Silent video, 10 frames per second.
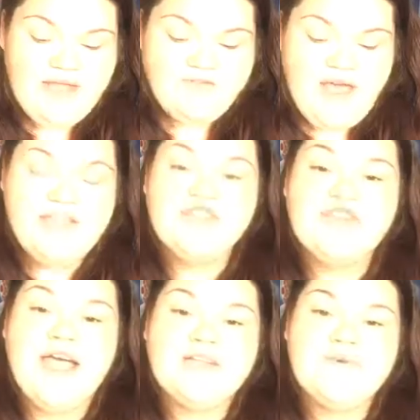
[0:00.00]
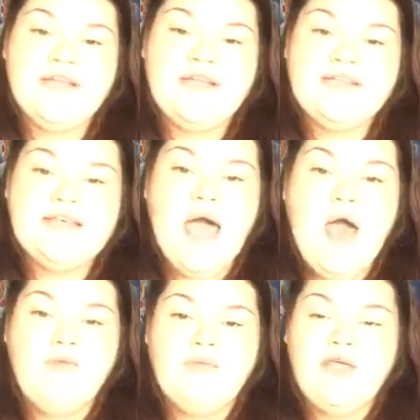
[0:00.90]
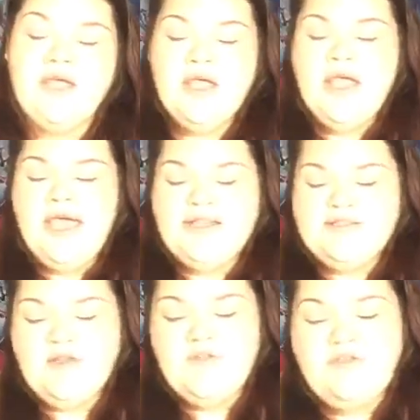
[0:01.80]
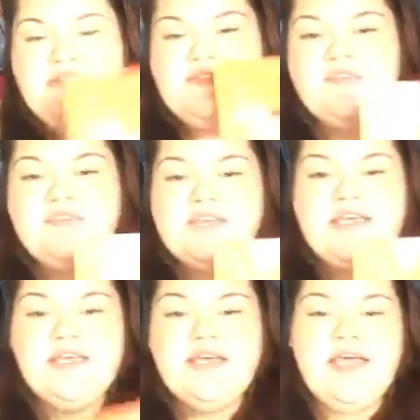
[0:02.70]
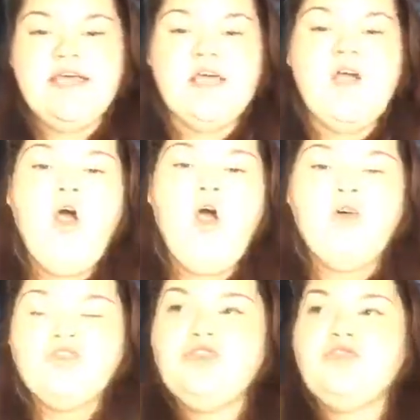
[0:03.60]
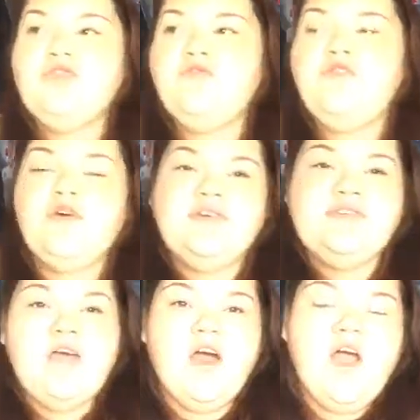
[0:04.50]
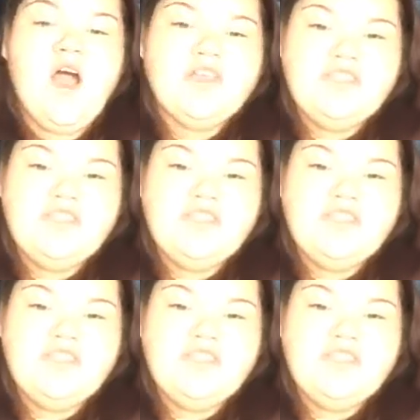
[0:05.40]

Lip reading: I attract what I need to help me. And so this feels like a call to focusing on conscious